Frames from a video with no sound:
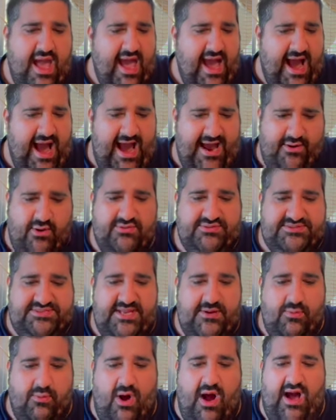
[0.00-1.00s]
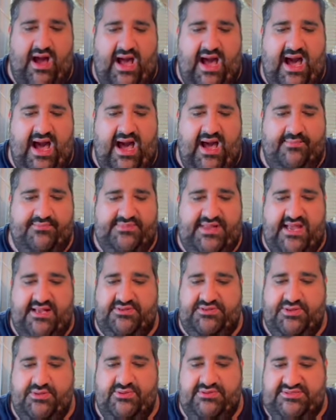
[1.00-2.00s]
I don't see what harm they're
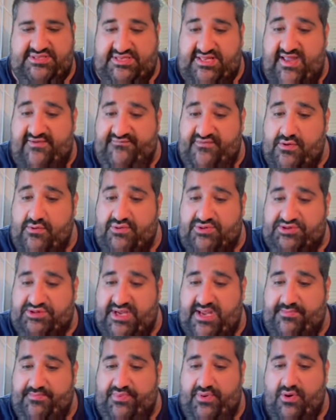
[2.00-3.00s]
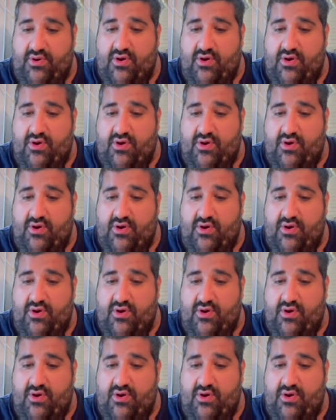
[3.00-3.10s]
doing to their viewership